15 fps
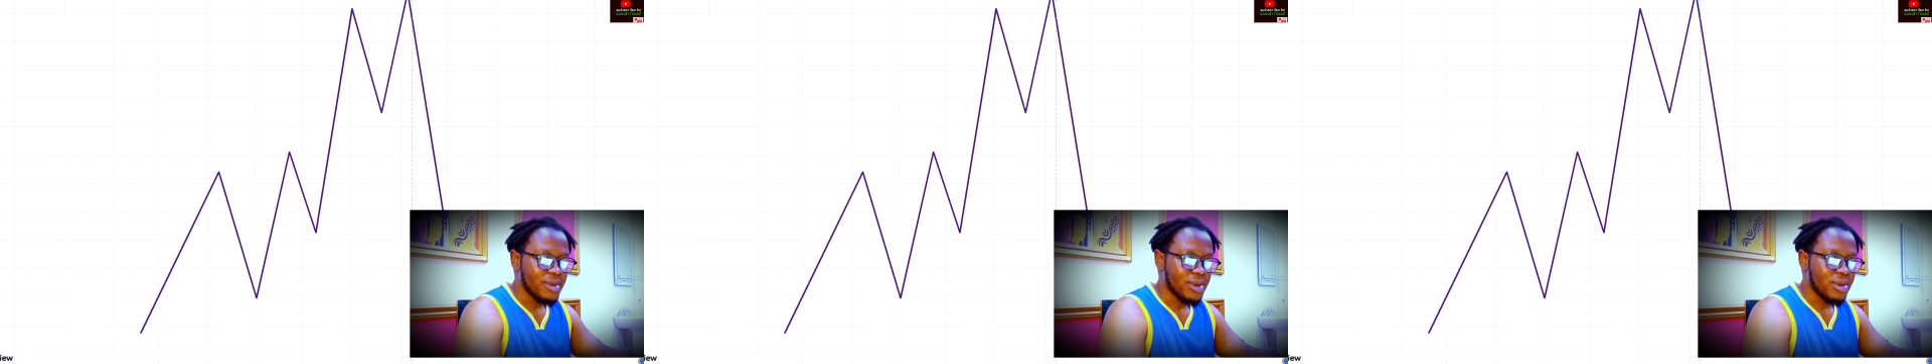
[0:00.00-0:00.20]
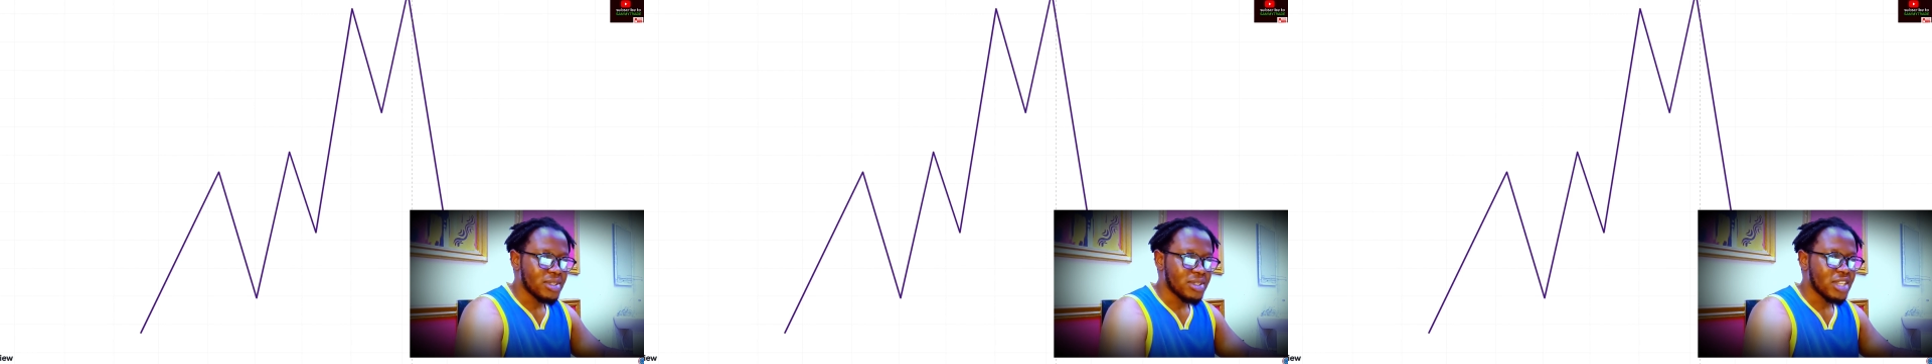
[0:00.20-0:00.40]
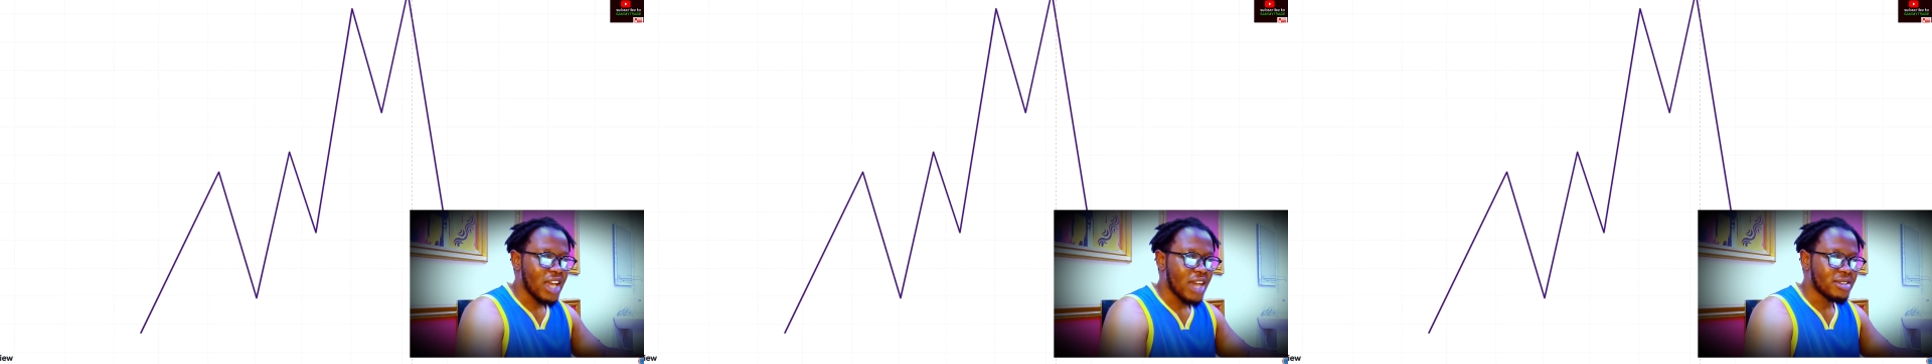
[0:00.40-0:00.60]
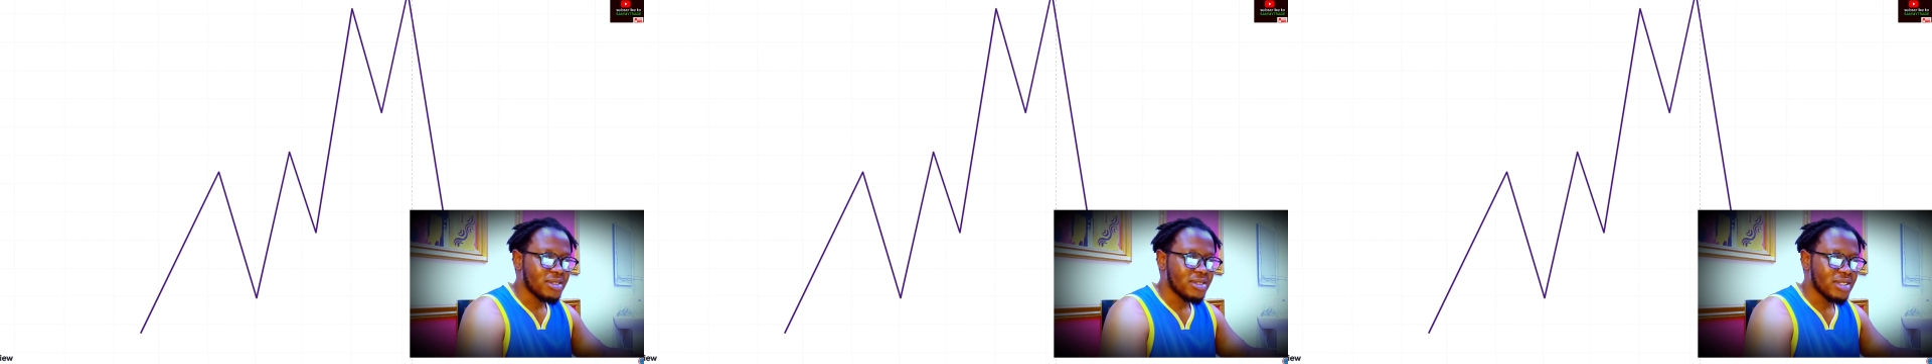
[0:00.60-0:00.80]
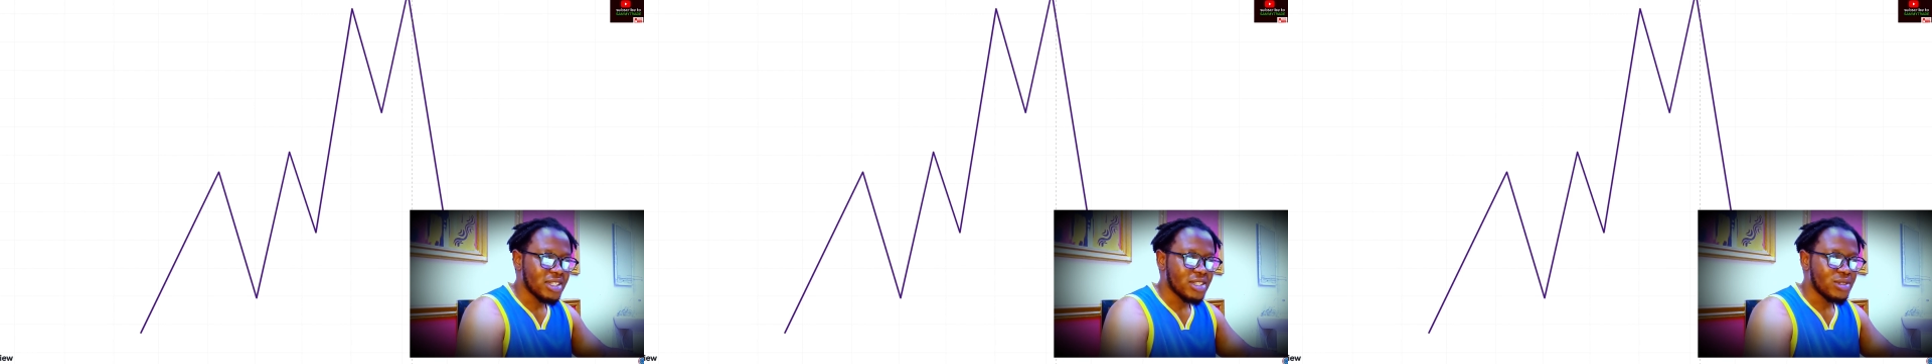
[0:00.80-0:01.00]
because I
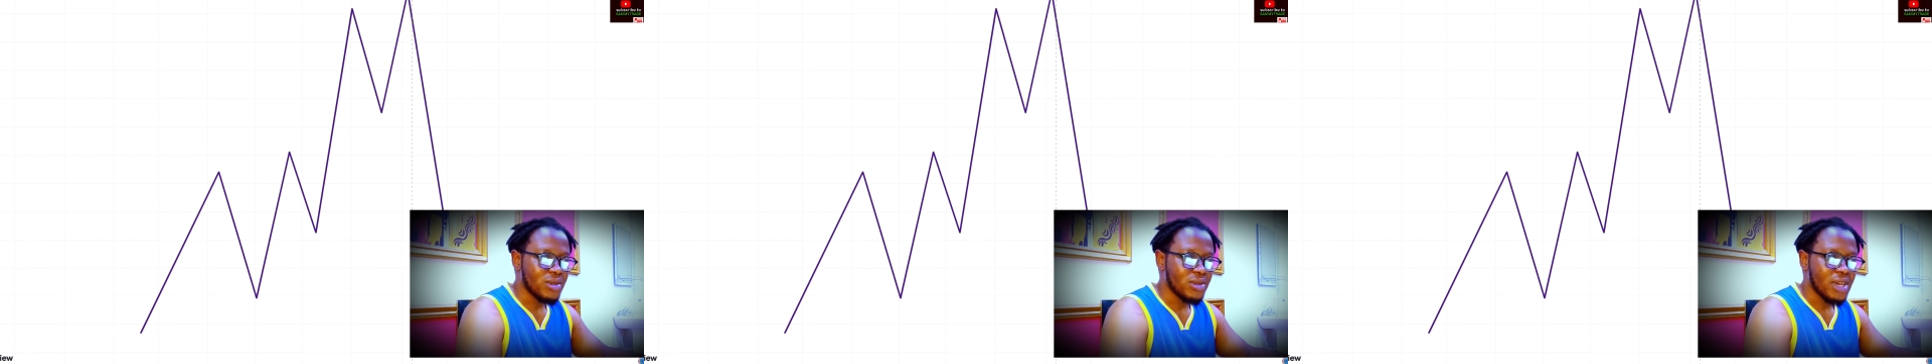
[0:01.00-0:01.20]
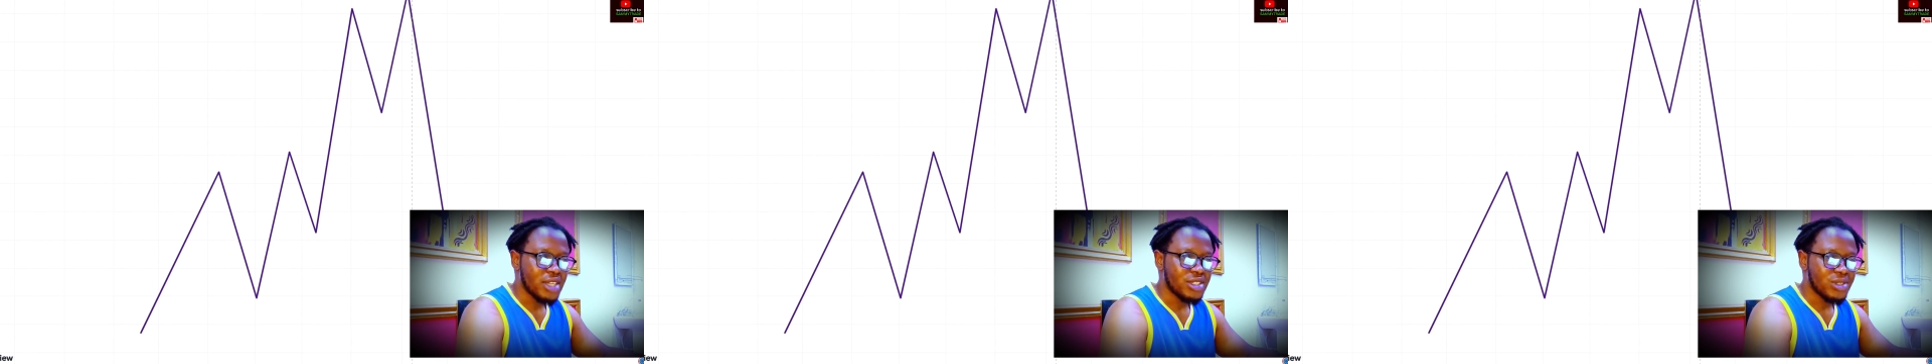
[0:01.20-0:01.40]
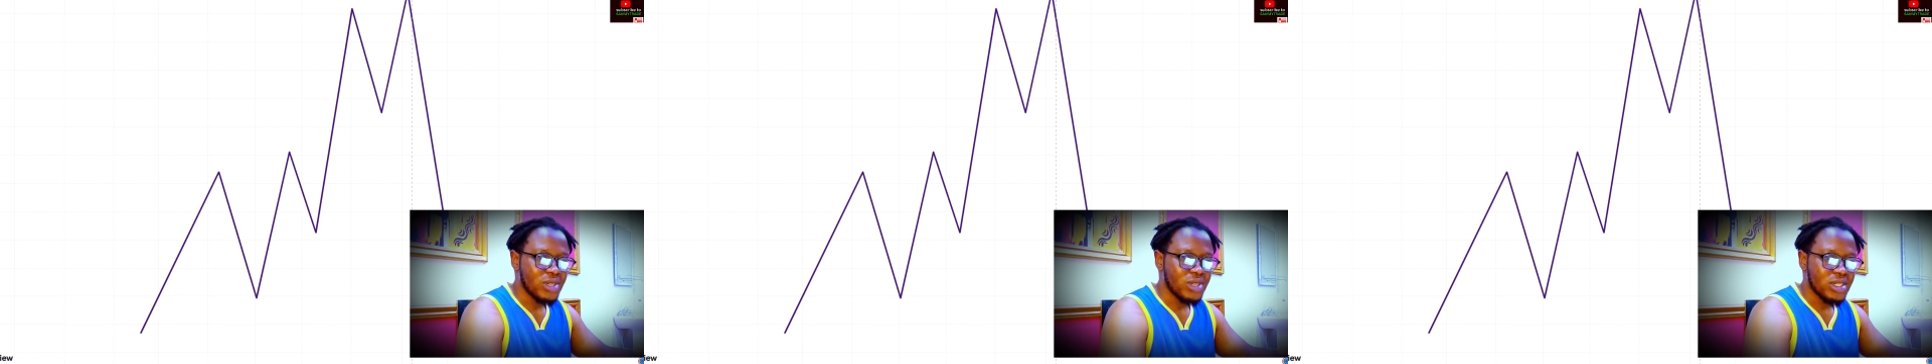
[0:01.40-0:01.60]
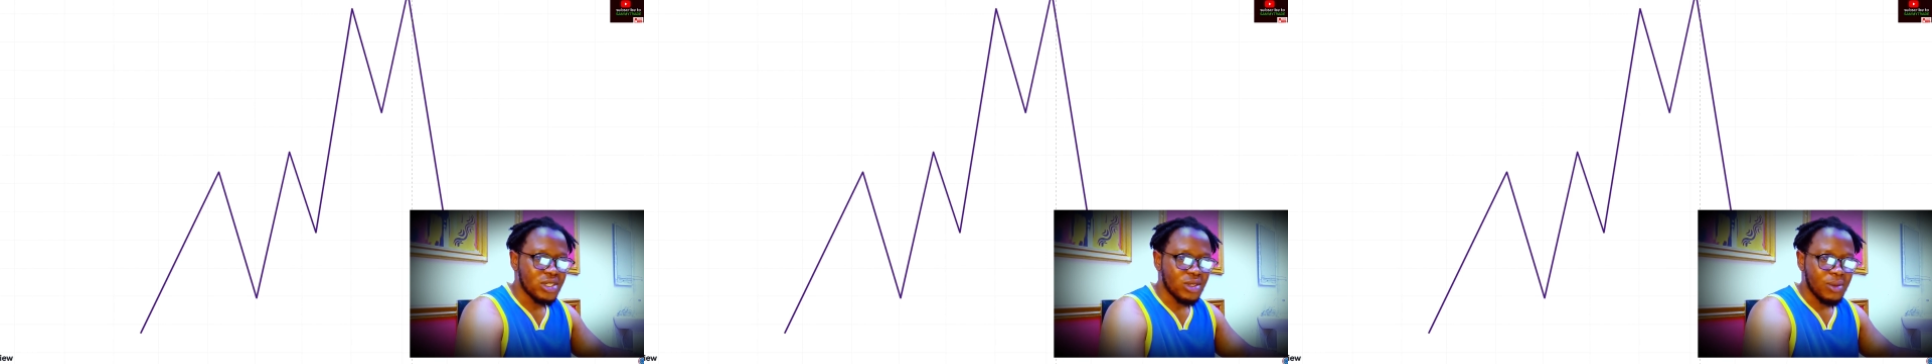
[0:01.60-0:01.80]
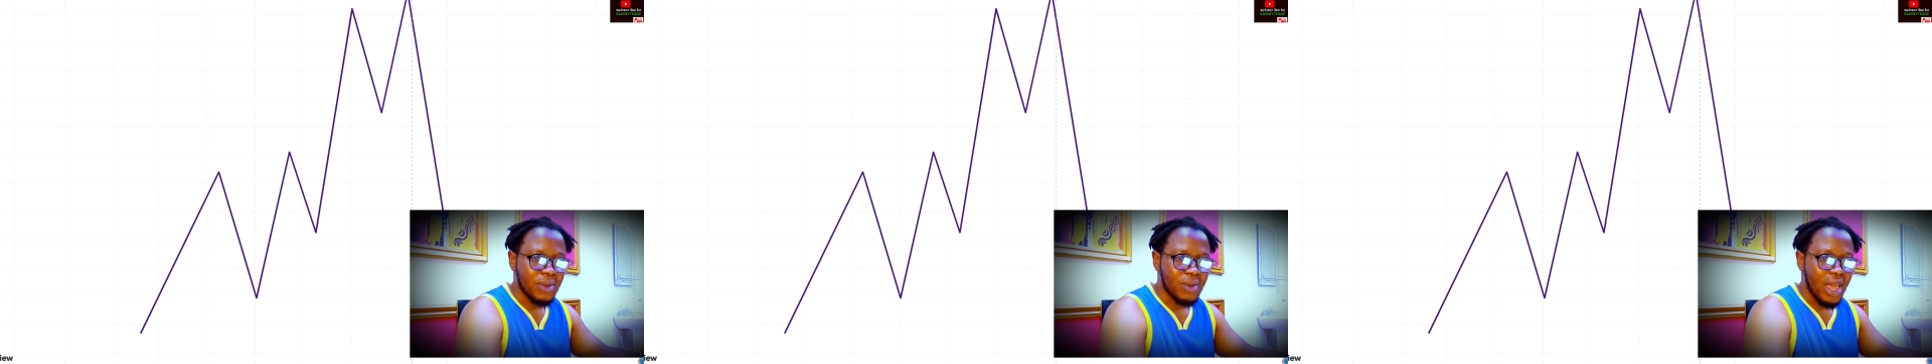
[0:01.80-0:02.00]
don't think you can
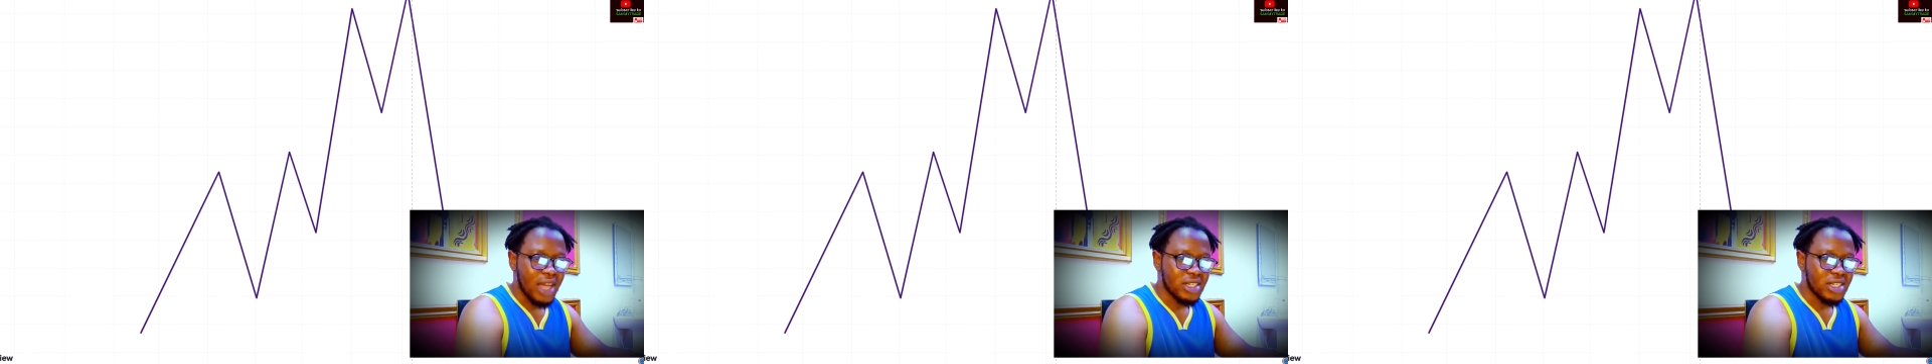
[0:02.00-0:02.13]
trade supply